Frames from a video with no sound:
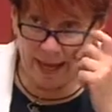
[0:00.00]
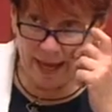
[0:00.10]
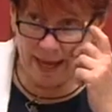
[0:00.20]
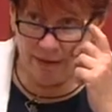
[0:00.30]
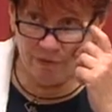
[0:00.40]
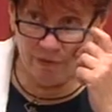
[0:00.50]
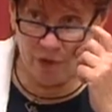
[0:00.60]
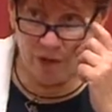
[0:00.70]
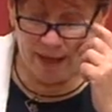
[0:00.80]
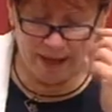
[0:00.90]
And
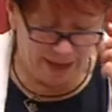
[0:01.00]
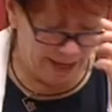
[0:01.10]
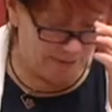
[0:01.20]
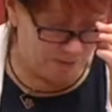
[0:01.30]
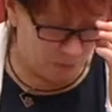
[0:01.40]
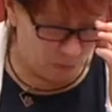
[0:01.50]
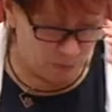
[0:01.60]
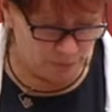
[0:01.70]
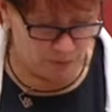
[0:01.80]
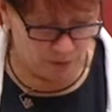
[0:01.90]
further, ANPAH
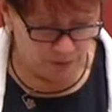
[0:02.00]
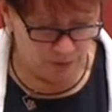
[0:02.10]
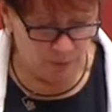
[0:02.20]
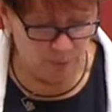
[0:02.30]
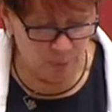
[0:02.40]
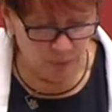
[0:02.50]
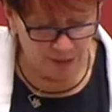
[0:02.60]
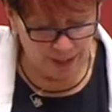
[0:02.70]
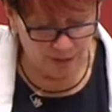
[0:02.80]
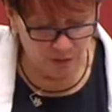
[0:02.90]
also supported and